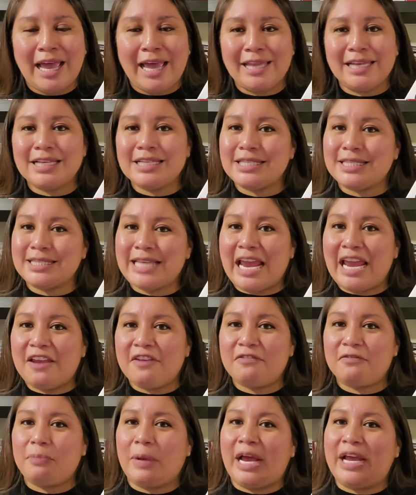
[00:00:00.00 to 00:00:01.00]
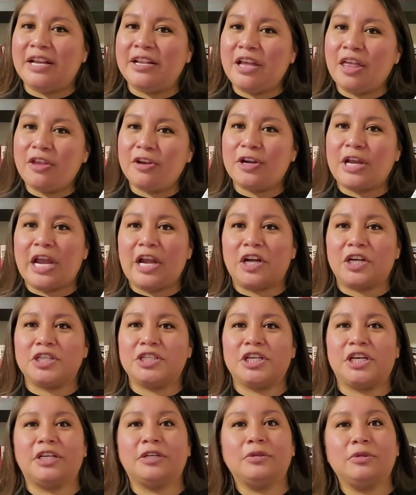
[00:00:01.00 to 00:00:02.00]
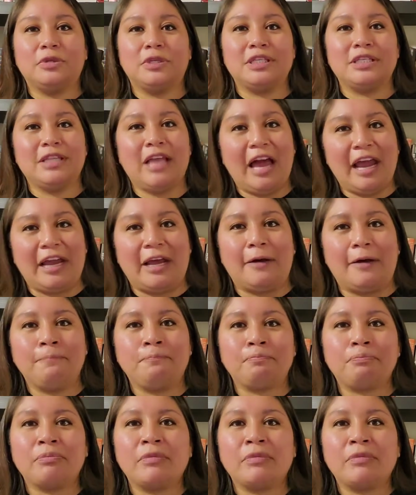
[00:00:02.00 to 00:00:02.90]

and is saved by another character, who is Laia,